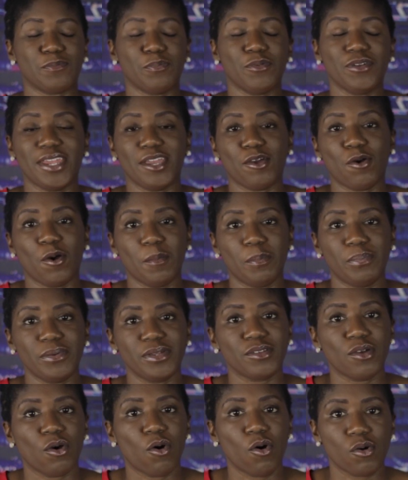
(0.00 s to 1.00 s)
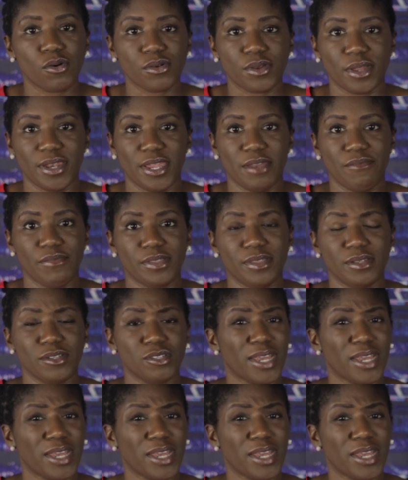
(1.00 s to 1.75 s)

put a complete hold on everything.